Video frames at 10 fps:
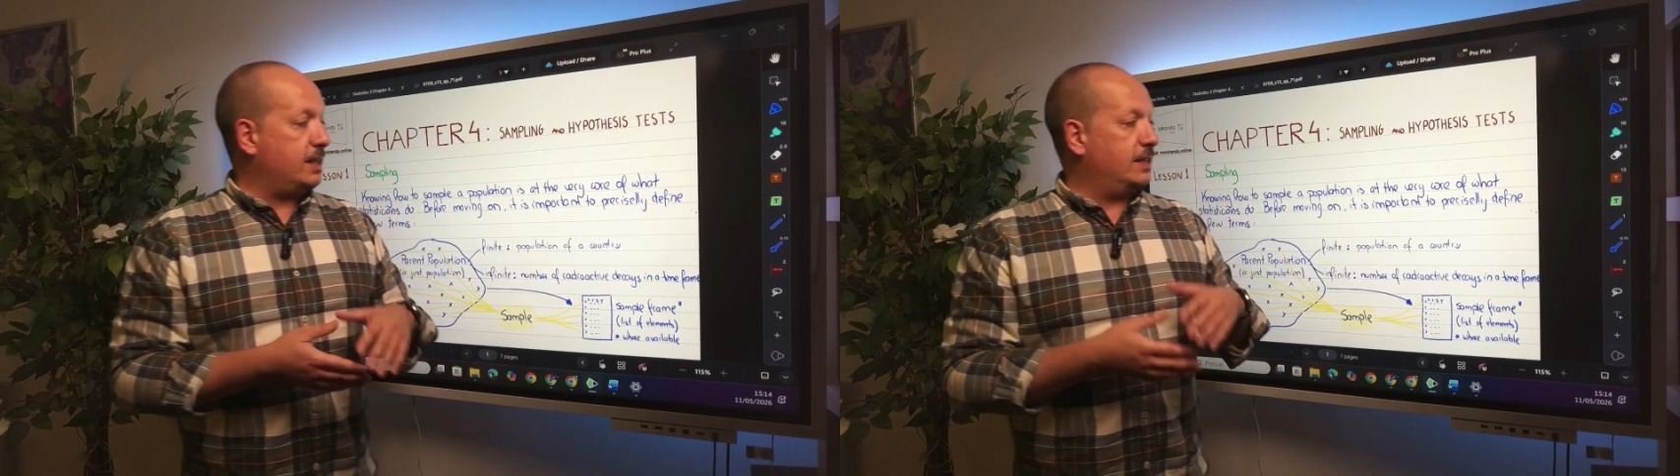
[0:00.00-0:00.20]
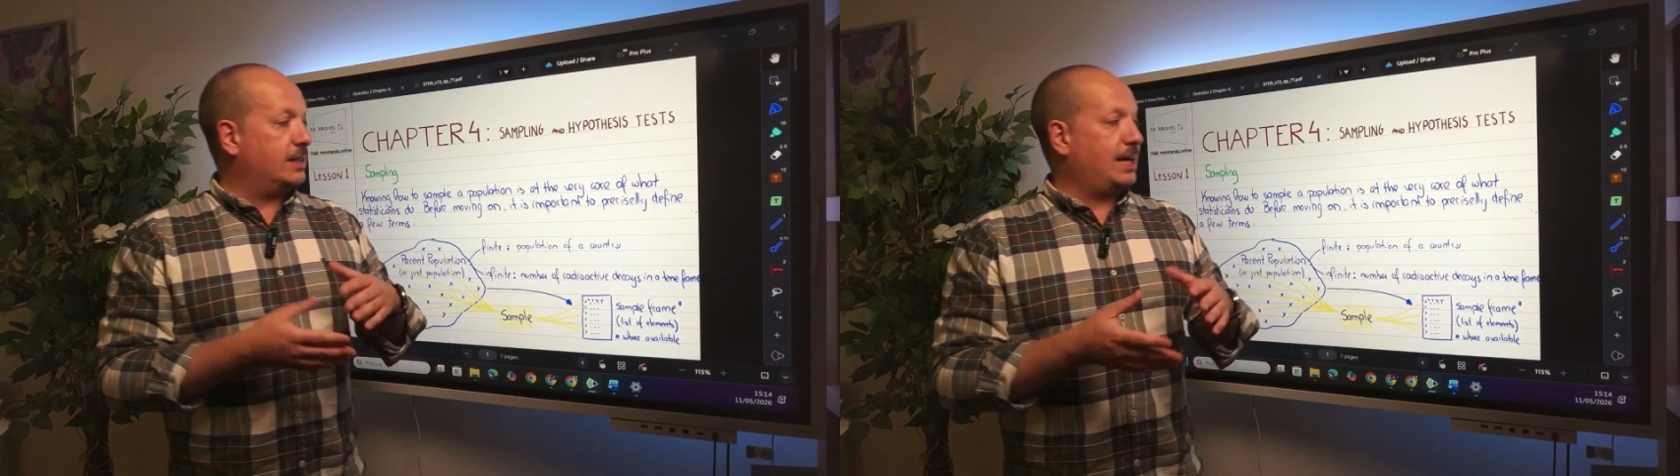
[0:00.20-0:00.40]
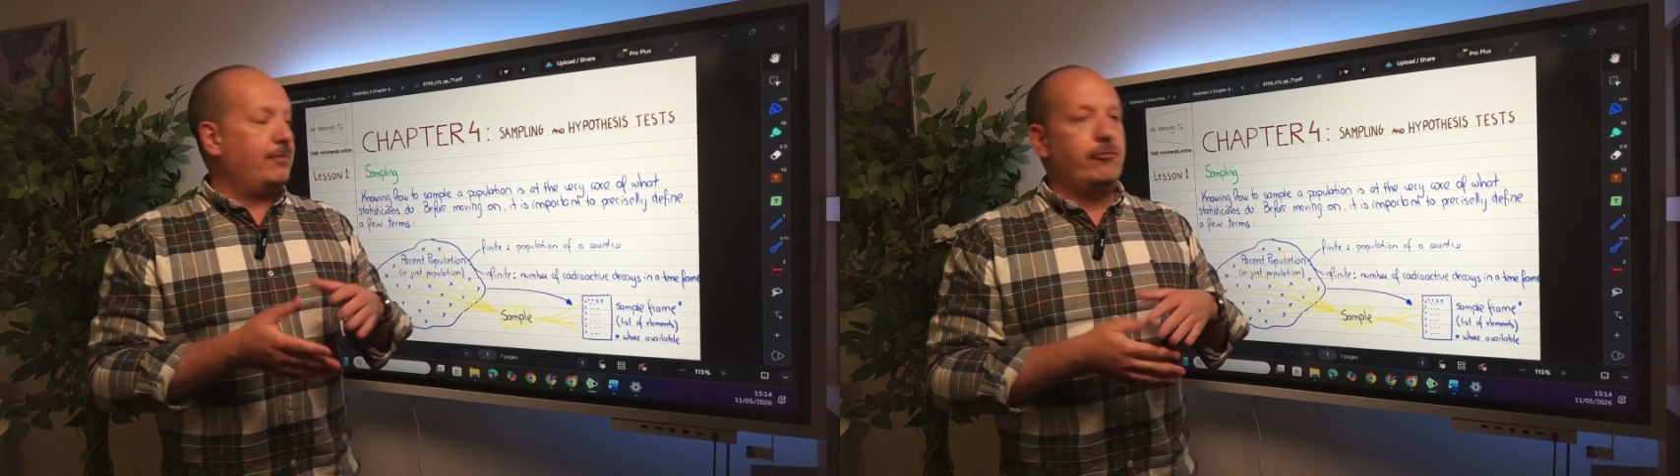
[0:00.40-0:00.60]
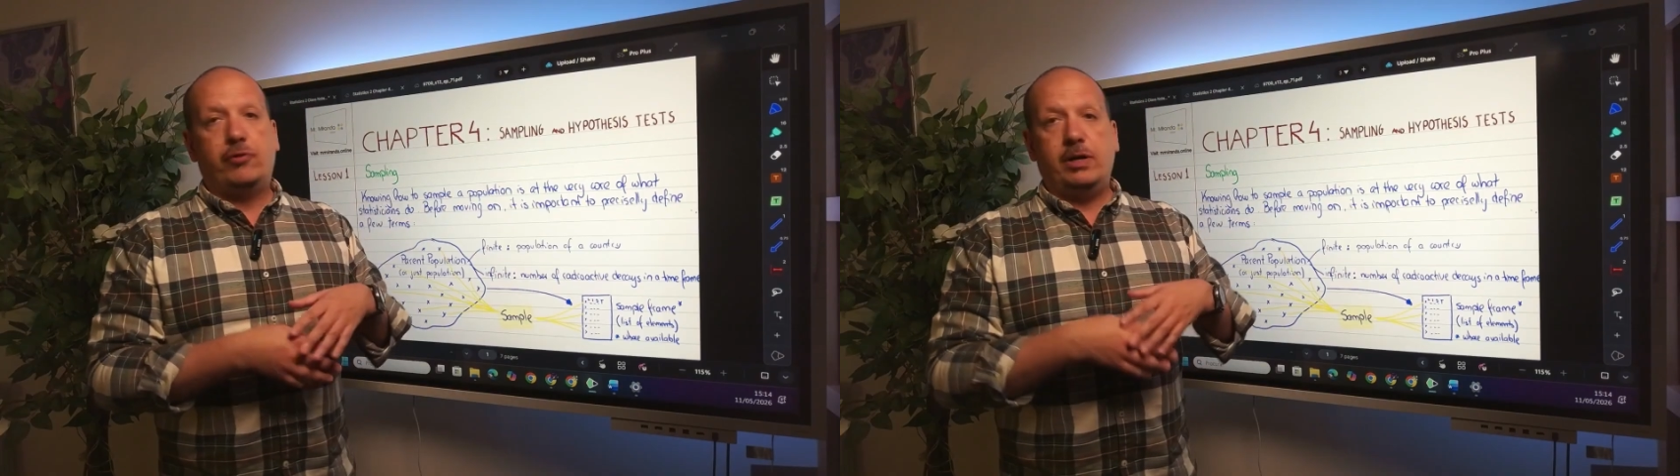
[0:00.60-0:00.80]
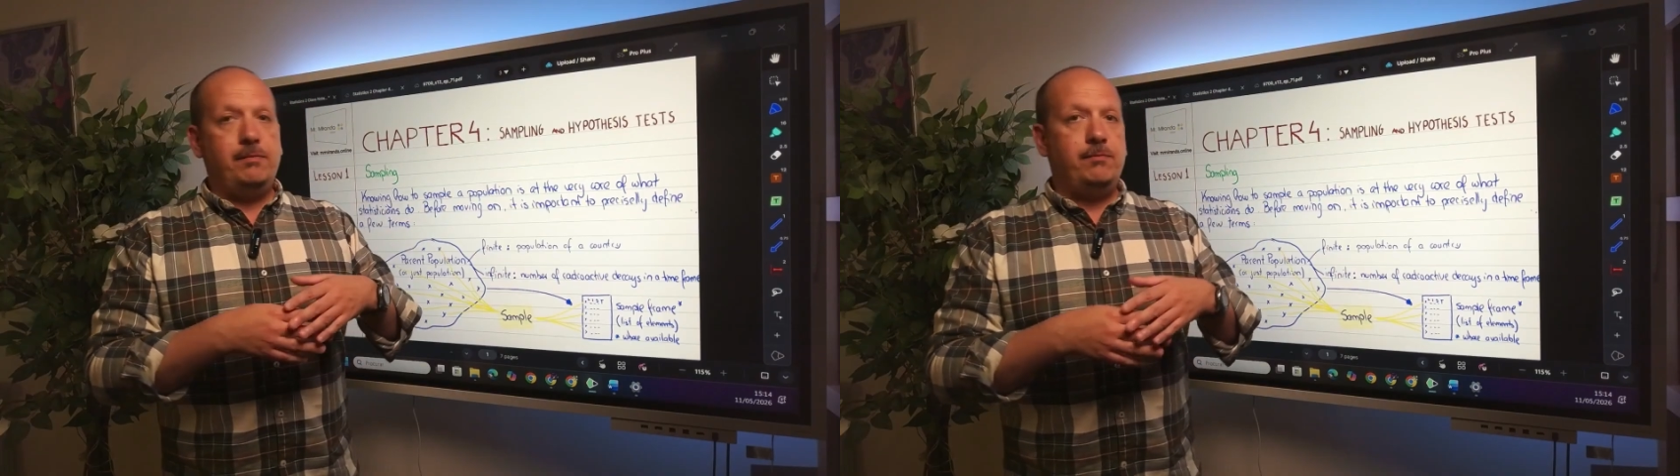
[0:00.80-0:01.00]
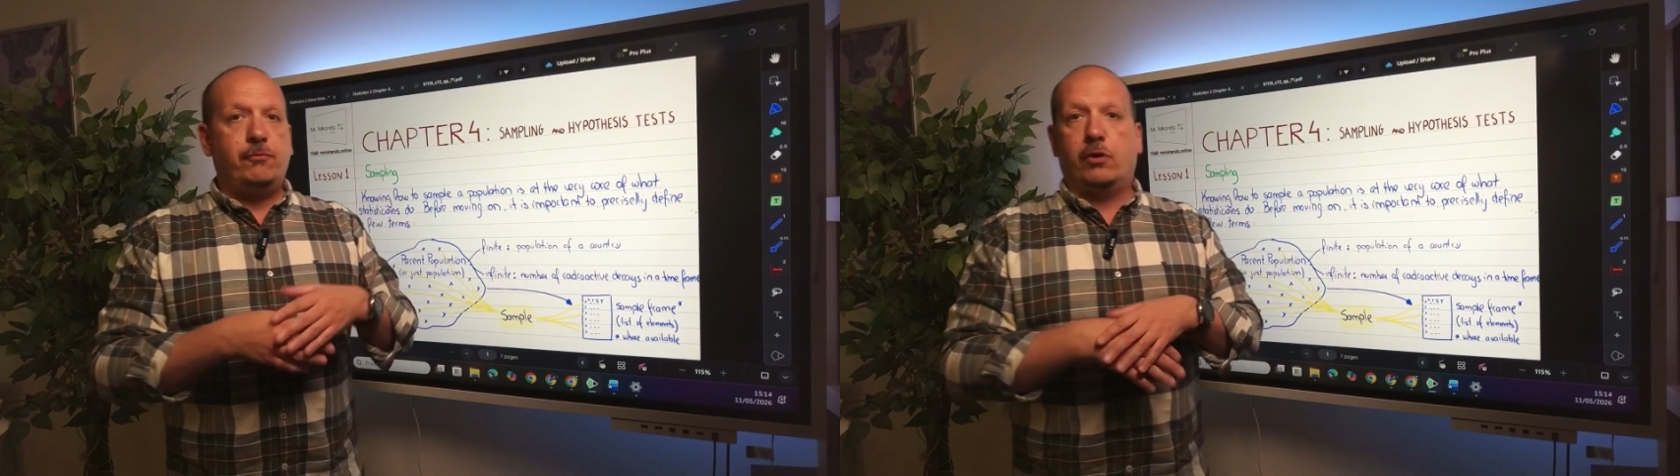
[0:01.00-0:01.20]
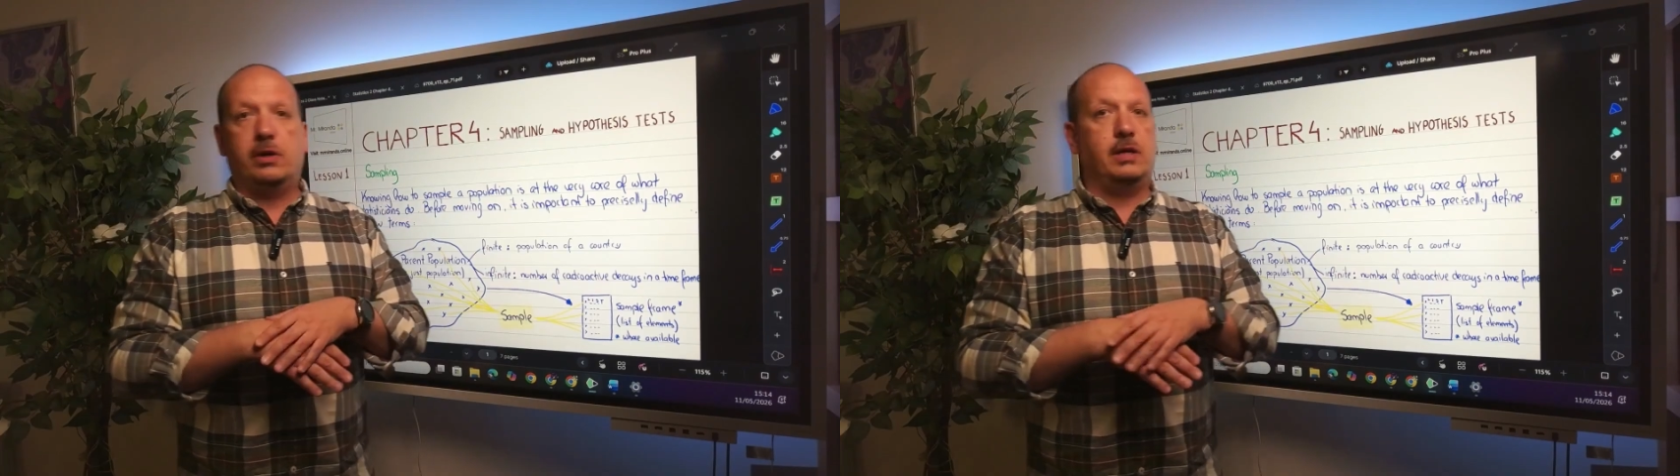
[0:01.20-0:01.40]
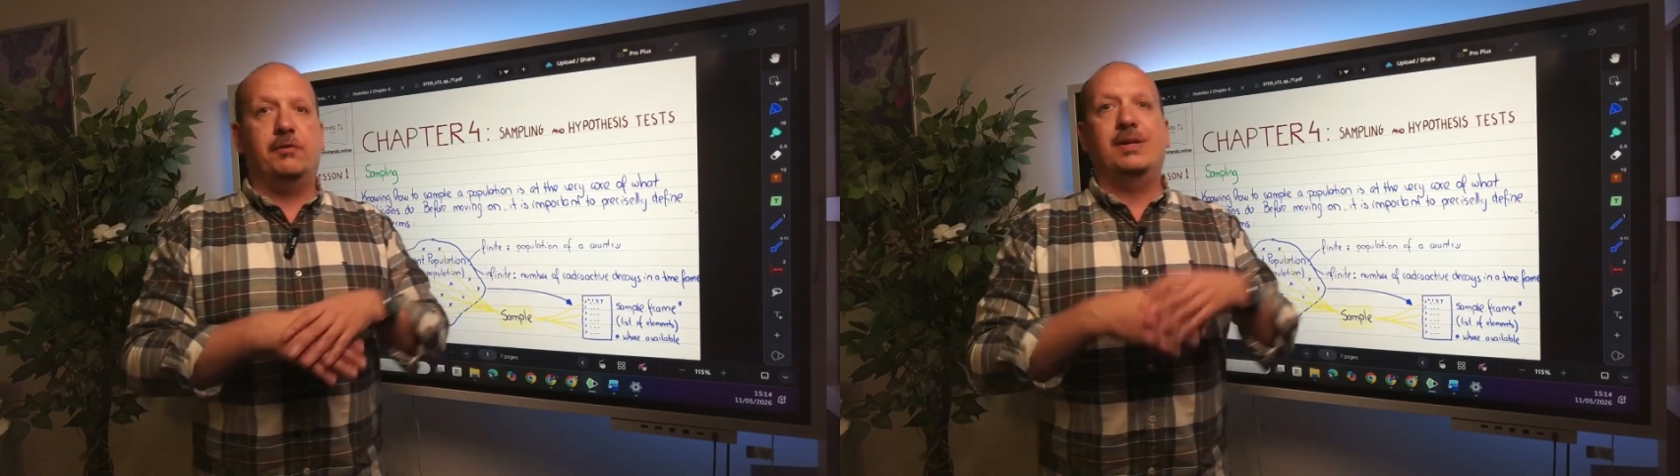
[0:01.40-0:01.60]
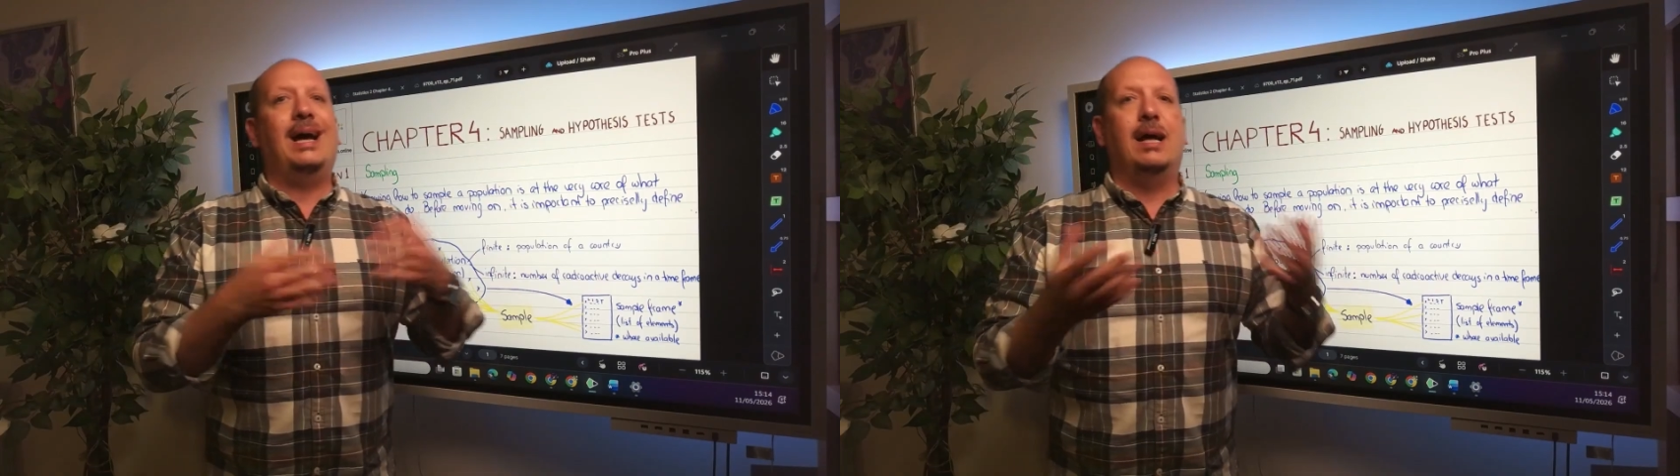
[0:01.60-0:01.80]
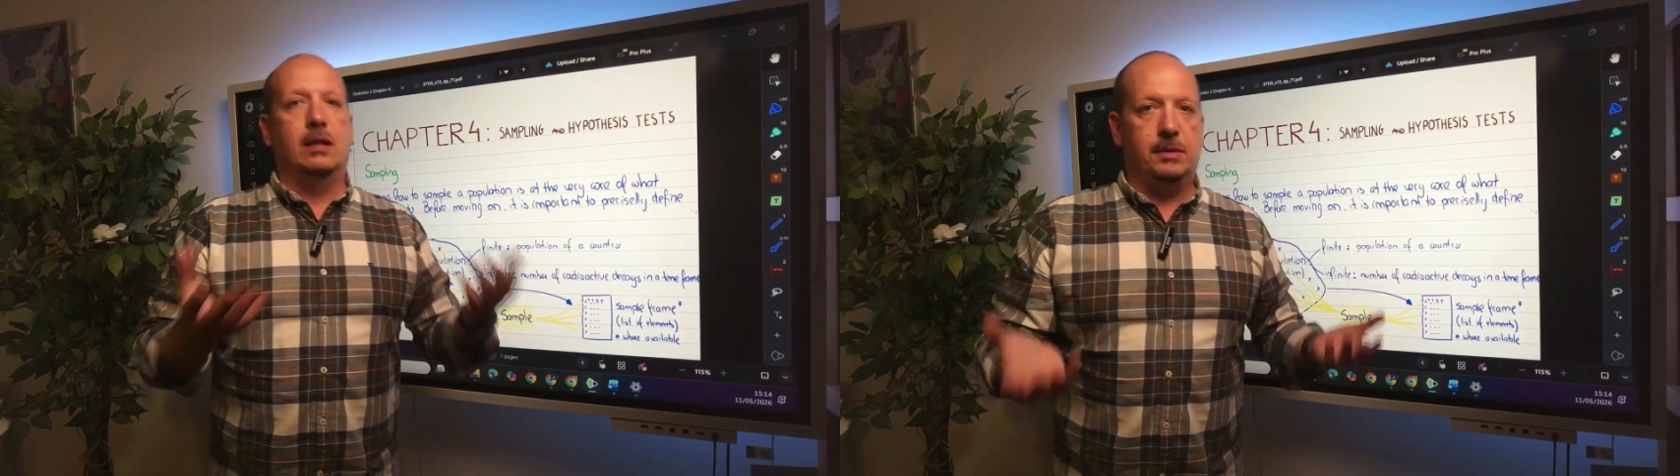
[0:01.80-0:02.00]
in a time frame for a given
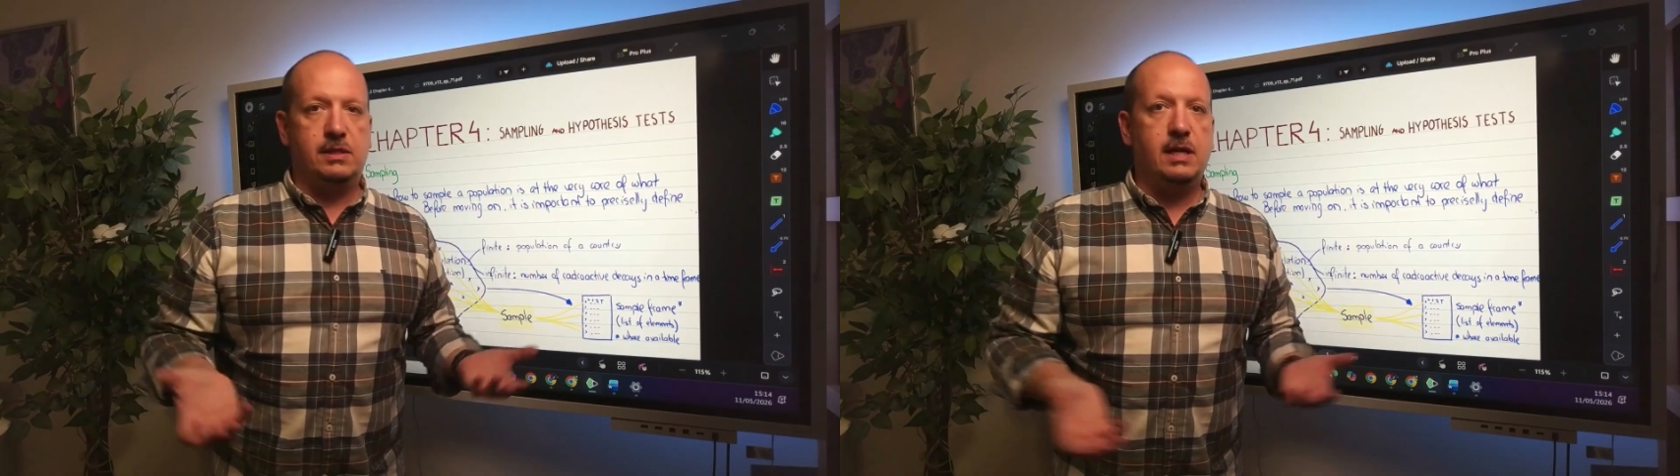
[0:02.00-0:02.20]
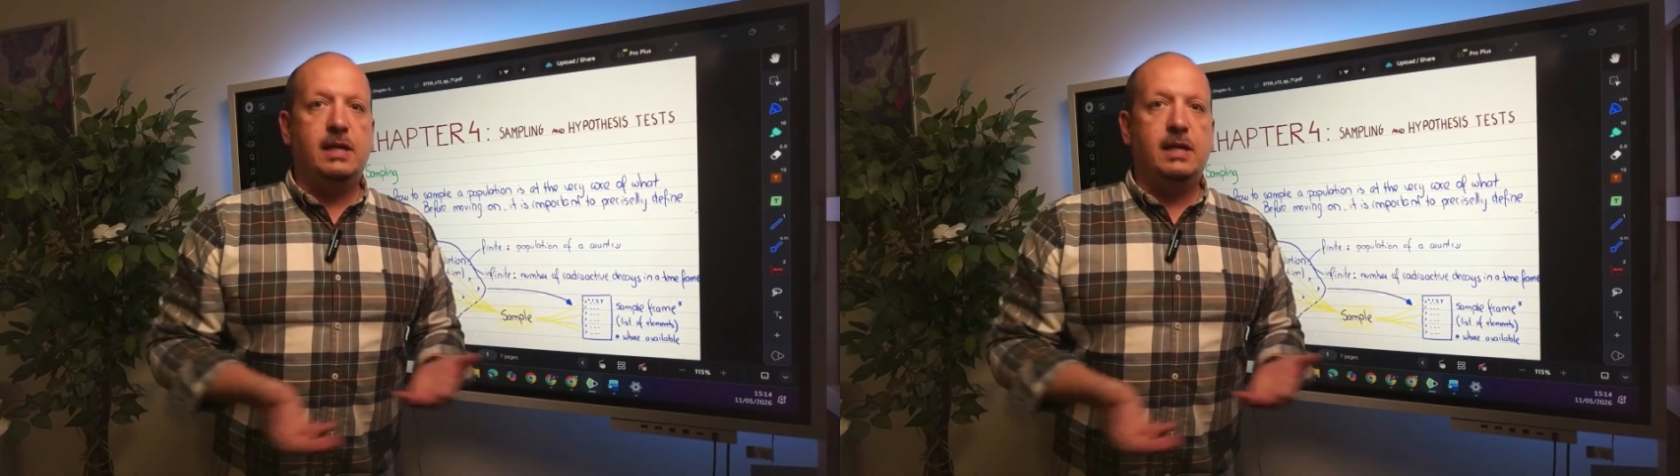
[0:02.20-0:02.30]
element.